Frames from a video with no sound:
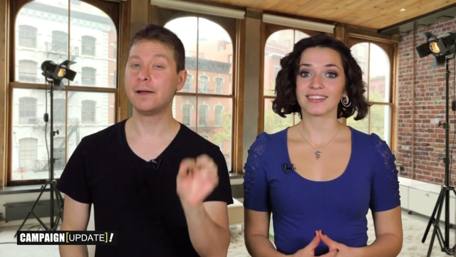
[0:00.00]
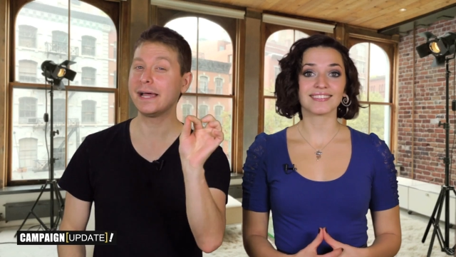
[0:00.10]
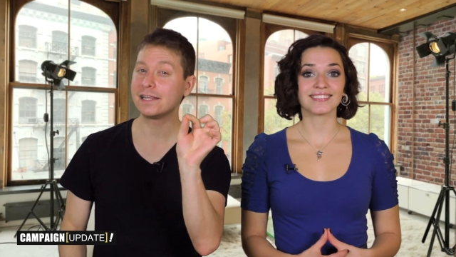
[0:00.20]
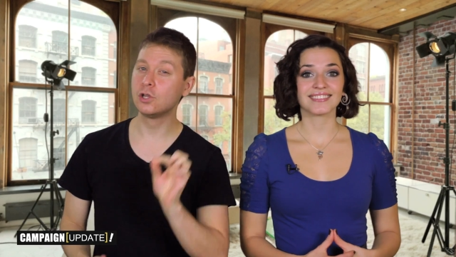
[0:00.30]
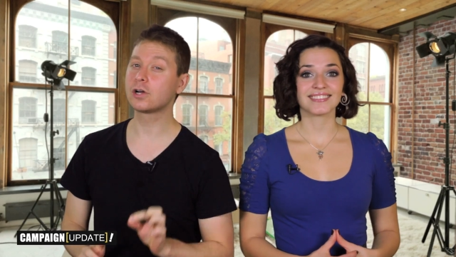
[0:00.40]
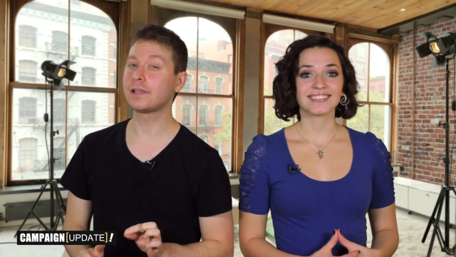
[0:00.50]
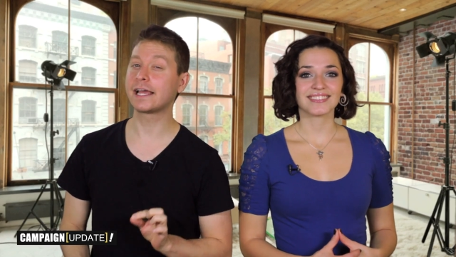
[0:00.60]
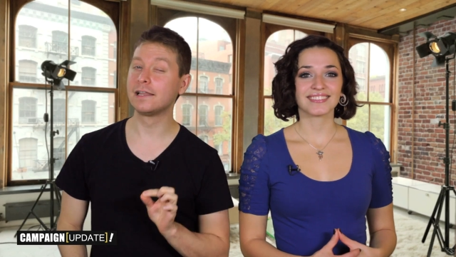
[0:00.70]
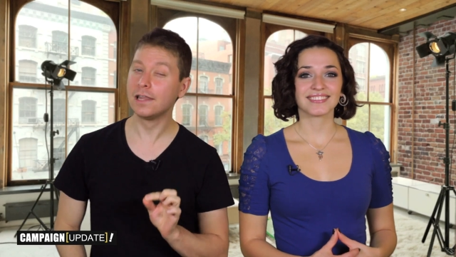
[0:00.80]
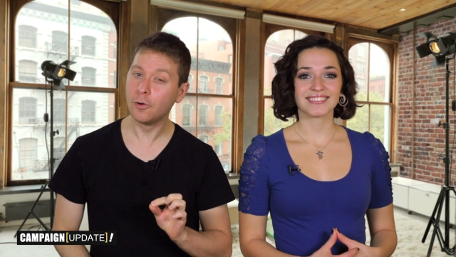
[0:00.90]
Speaker 1: it might look like a
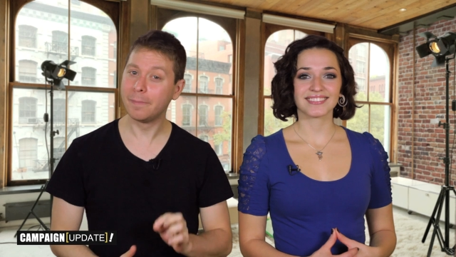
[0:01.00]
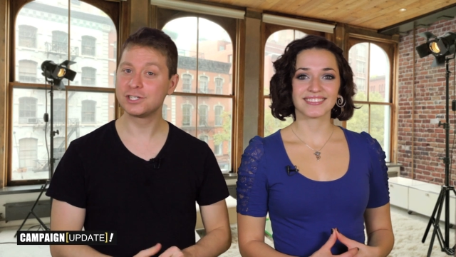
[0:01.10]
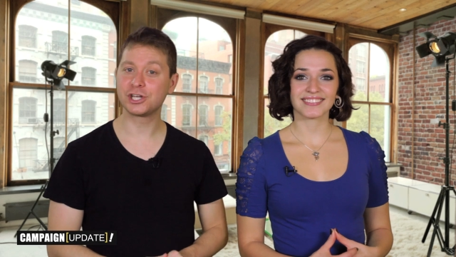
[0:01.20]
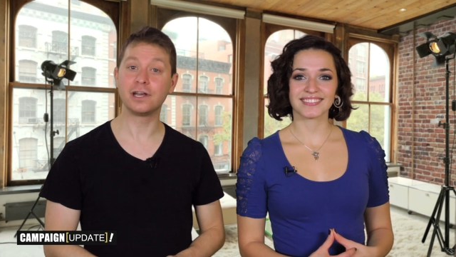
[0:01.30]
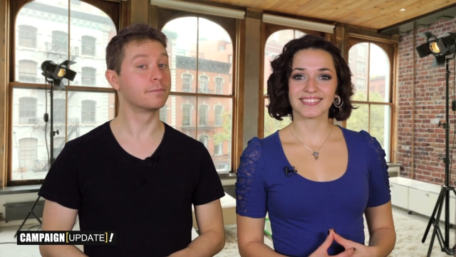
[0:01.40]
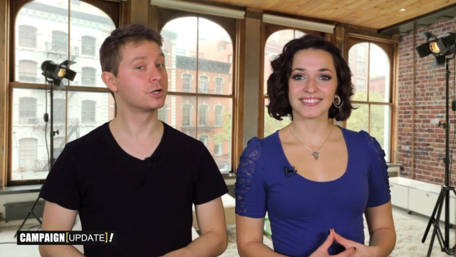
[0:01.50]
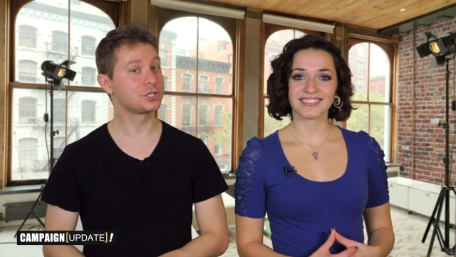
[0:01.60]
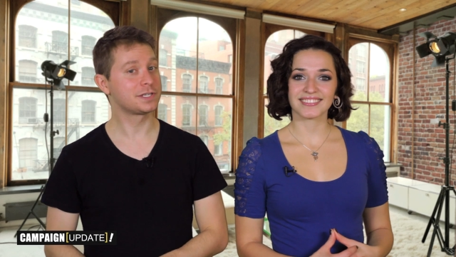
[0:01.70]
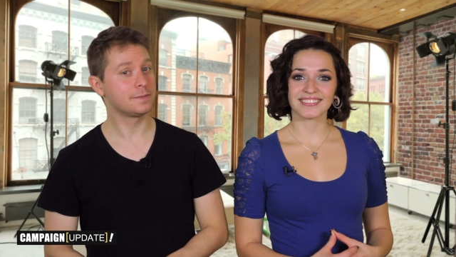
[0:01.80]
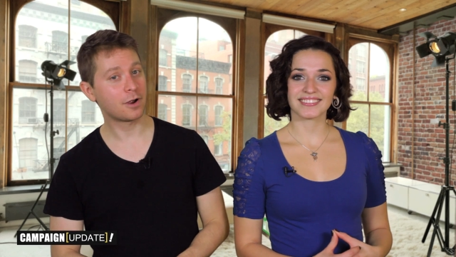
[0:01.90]
low-budget
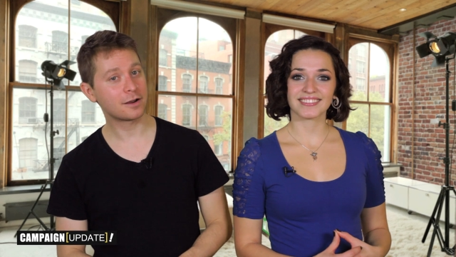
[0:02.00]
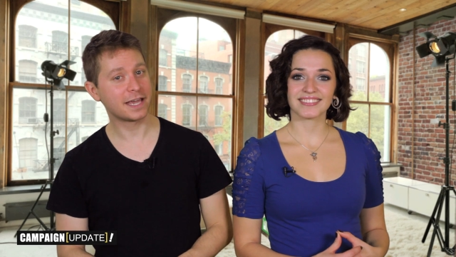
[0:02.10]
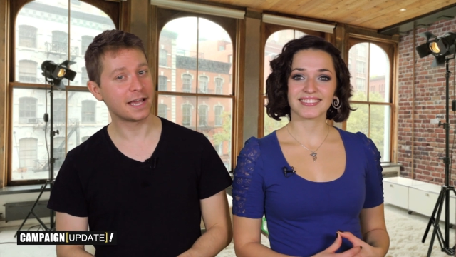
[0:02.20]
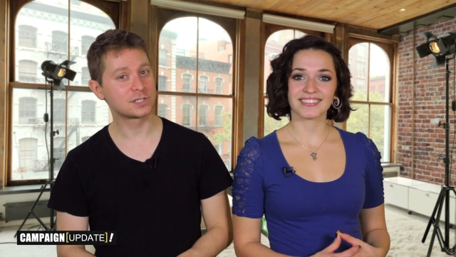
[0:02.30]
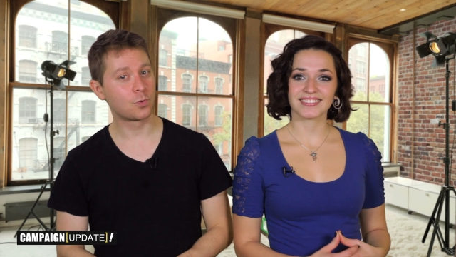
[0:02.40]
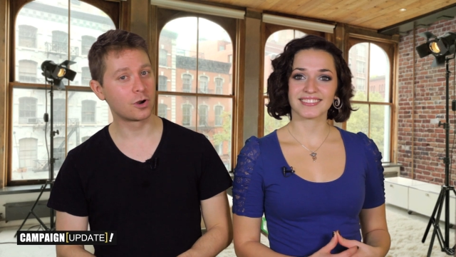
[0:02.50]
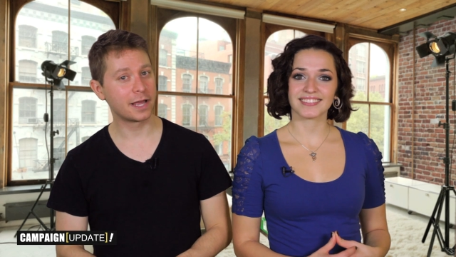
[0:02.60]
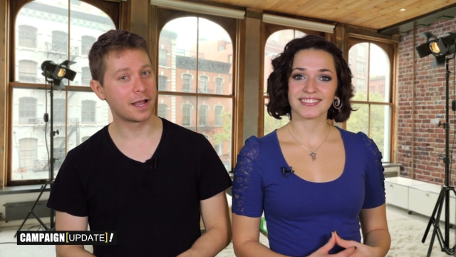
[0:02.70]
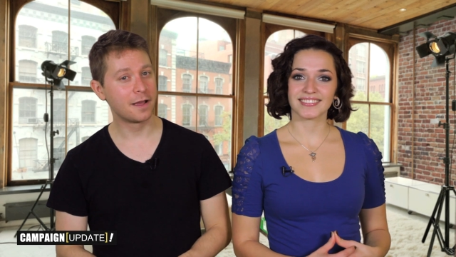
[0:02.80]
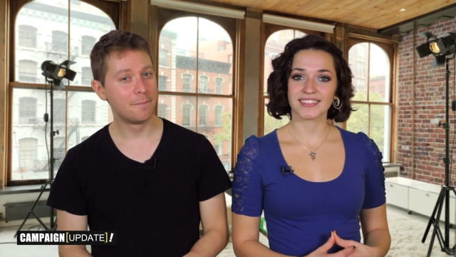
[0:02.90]
emergency broadcast
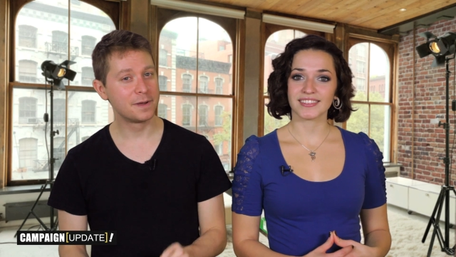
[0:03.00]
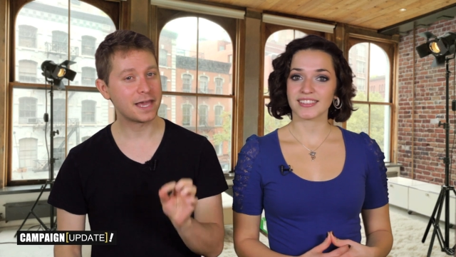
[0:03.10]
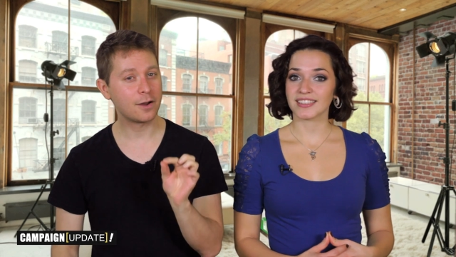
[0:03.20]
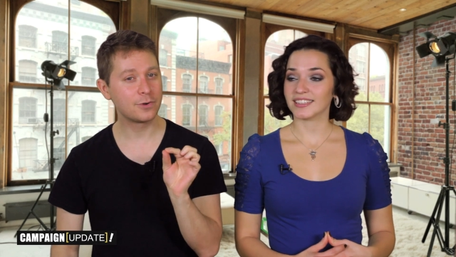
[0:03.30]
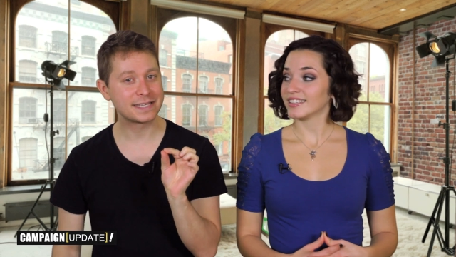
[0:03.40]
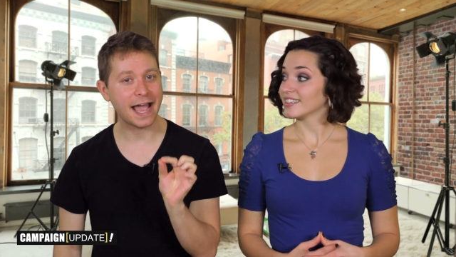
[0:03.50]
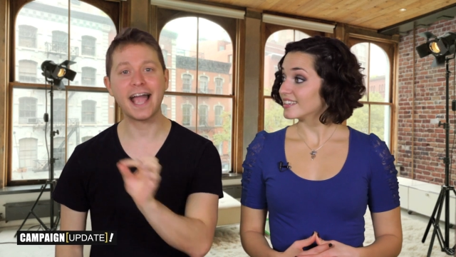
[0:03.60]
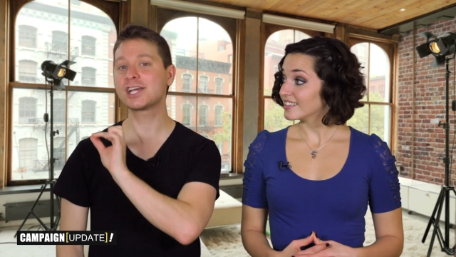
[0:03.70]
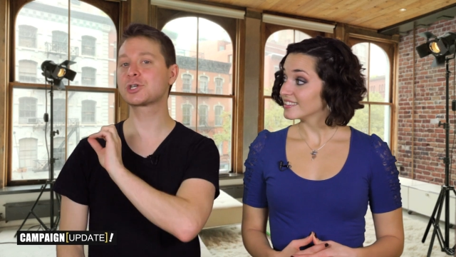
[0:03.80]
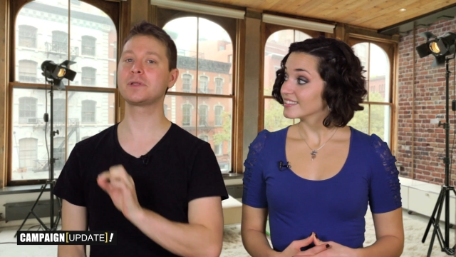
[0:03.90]
warning, but that was
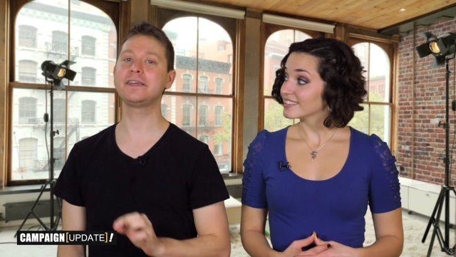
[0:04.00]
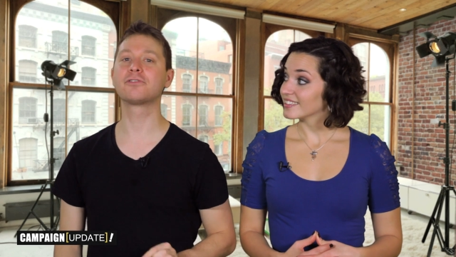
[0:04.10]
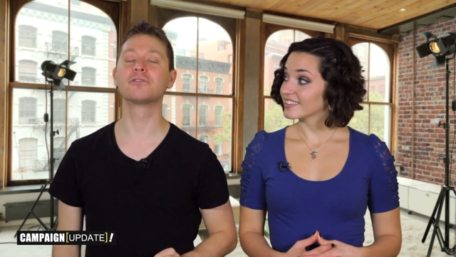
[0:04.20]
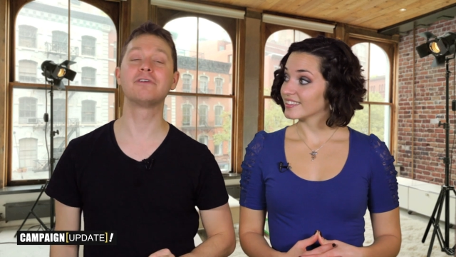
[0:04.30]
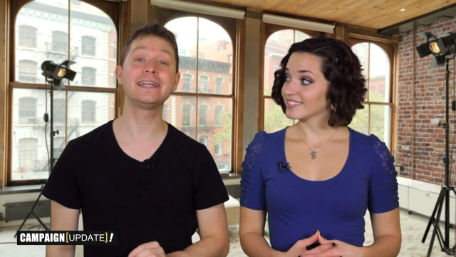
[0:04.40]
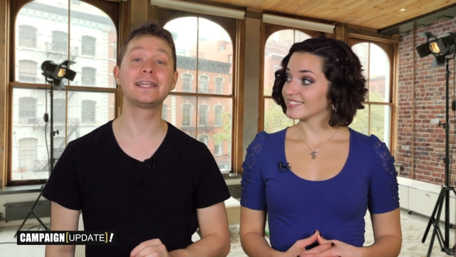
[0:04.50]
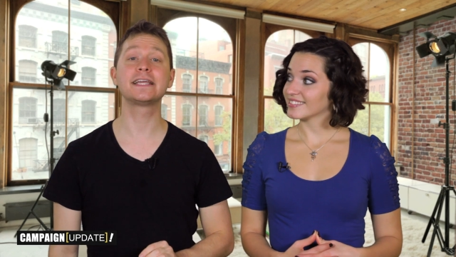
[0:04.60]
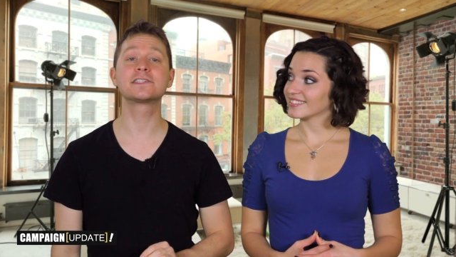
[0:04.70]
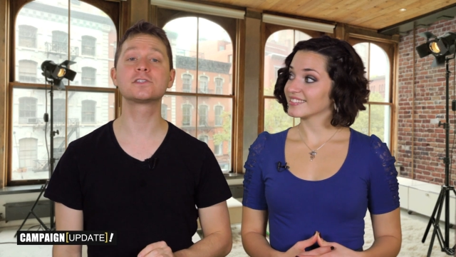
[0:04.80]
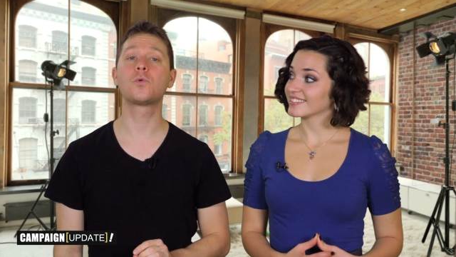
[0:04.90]
actually for Rhett and
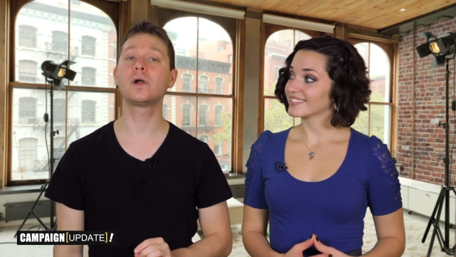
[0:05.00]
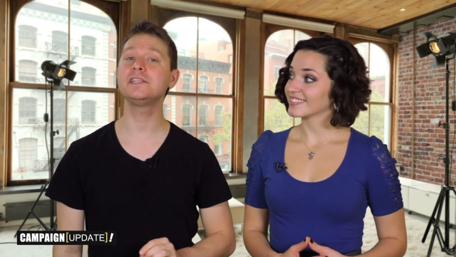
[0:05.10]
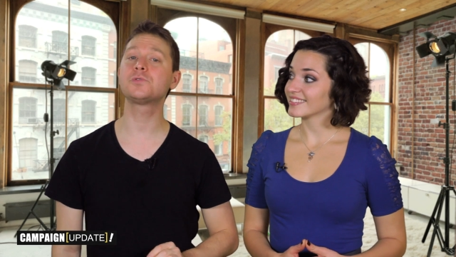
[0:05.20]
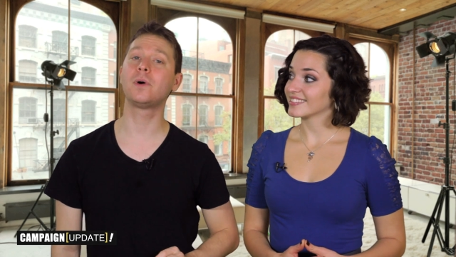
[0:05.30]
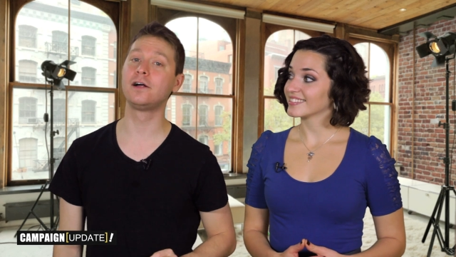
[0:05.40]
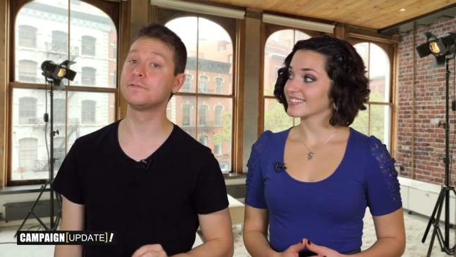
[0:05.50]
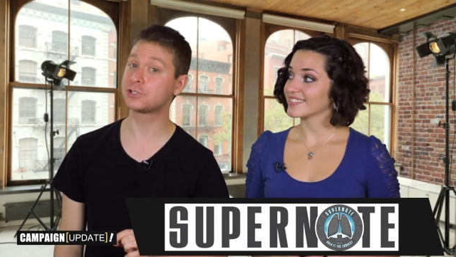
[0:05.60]
Link's 2012